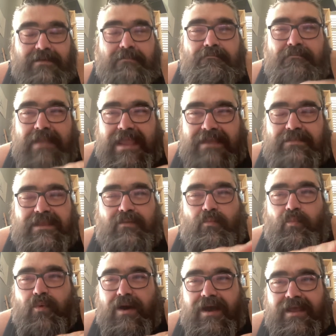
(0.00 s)
Maybe
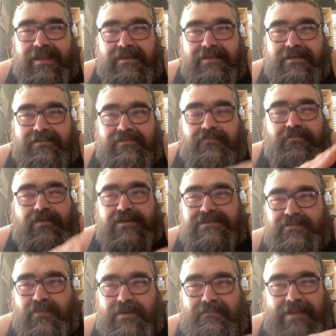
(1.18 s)
one, the first
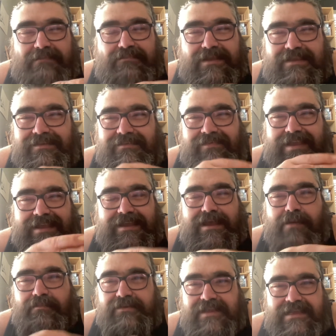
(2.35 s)
one might be like a
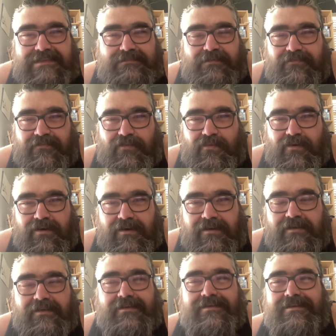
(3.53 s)
couple days before.
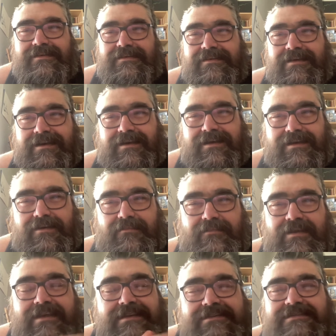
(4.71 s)

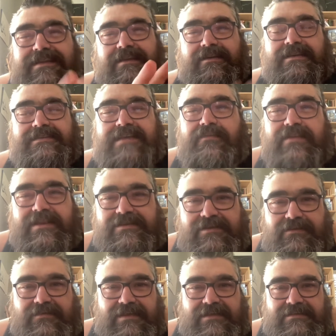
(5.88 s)
See, because how they
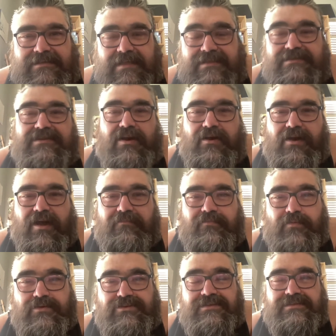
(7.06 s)
do this, they start off
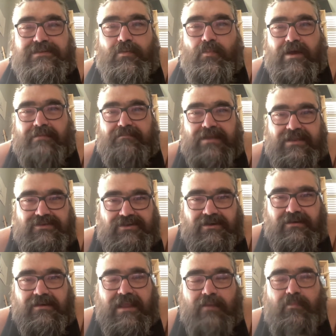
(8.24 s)
with just the one
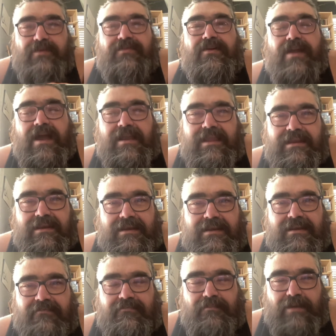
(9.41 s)
picture. And when they're not getting
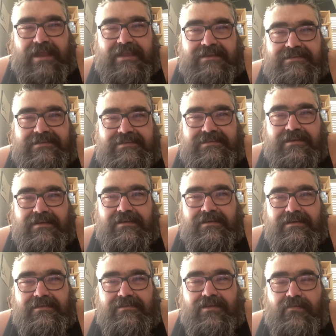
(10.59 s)
enough bites,
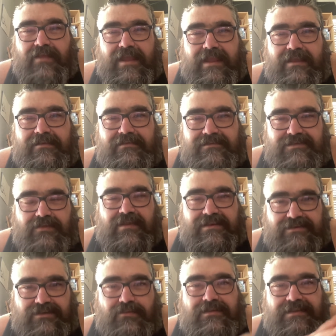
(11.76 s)
they're like, so they
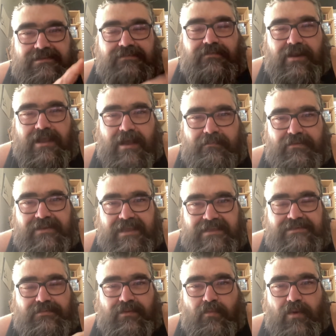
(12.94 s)
do this for a couple
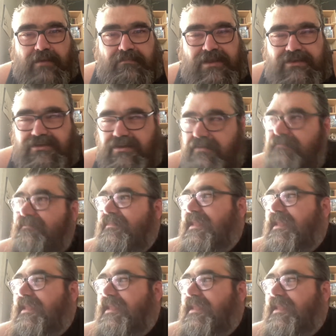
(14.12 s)
days with one picture.